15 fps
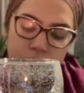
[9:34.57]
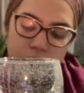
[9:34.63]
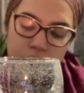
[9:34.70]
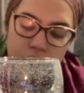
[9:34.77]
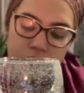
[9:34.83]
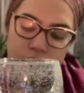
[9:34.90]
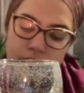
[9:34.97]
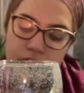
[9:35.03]

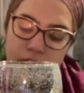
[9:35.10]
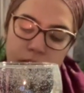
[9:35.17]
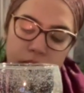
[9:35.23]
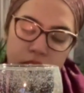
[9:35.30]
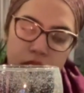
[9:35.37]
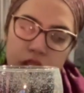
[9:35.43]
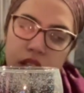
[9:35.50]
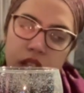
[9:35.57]
This can
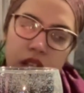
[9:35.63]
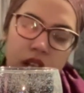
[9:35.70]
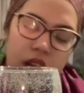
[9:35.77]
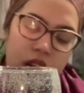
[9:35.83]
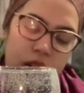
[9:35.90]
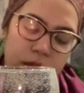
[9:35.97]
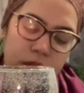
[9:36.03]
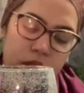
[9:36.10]
be
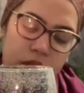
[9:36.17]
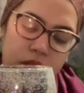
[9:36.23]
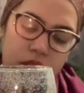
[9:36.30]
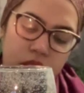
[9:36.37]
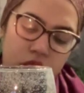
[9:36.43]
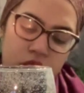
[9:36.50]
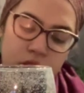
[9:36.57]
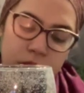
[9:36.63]
your
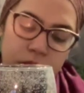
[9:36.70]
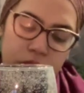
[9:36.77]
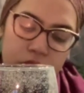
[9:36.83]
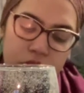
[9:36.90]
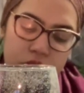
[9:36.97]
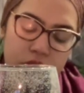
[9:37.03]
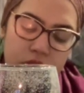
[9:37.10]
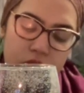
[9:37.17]
relationship with
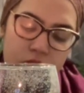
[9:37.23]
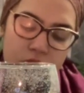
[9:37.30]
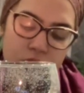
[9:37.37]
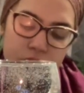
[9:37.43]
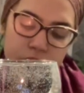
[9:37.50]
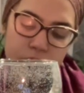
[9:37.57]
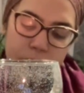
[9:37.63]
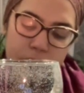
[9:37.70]

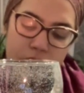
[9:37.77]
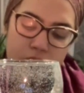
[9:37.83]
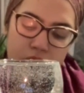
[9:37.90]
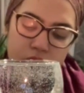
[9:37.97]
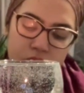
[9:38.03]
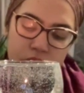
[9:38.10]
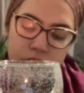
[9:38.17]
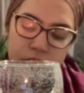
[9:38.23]
yourself, your
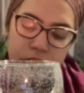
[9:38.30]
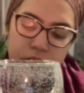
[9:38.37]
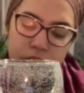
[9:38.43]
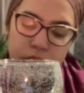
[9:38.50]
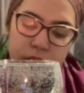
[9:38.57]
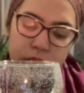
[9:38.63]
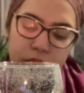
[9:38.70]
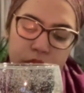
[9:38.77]
passion for your
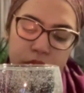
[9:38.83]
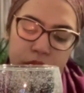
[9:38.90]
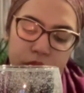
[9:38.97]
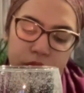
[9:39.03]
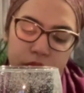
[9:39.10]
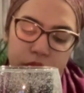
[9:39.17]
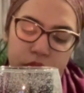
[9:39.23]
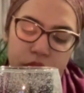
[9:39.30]

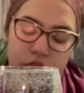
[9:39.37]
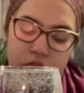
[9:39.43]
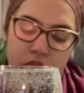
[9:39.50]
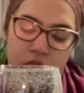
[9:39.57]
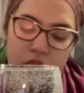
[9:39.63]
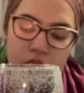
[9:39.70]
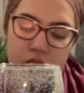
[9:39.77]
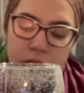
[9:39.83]
career, your
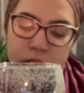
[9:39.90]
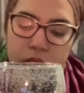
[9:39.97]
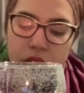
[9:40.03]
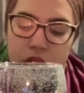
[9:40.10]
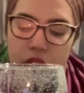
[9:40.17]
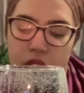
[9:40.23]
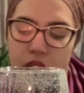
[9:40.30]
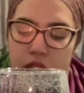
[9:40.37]
job, your
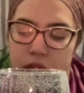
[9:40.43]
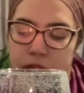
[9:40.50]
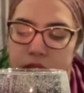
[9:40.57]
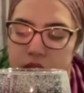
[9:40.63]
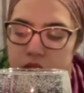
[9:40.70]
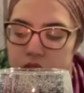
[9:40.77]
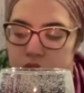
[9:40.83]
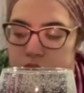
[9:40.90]

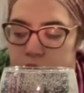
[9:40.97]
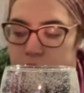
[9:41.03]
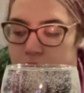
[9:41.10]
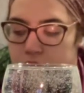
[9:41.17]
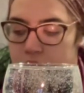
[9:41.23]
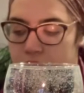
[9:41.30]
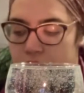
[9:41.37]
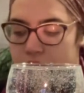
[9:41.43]
hobbies.
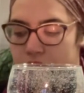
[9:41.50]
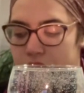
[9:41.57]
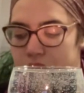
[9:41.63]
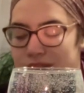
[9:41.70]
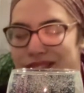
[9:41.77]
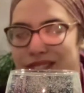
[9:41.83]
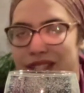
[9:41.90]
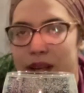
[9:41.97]
We
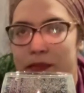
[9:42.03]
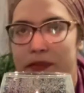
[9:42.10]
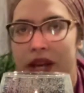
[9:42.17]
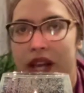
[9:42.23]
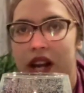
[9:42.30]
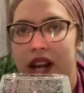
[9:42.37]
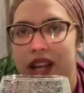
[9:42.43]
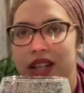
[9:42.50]
have
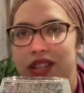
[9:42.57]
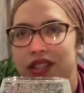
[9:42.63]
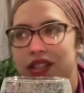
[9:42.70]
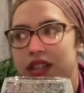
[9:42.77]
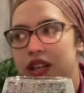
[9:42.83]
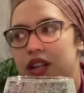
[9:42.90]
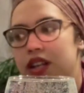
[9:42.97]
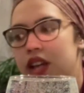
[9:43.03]

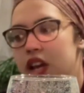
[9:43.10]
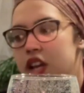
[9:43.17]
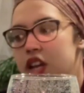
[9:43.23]
separation.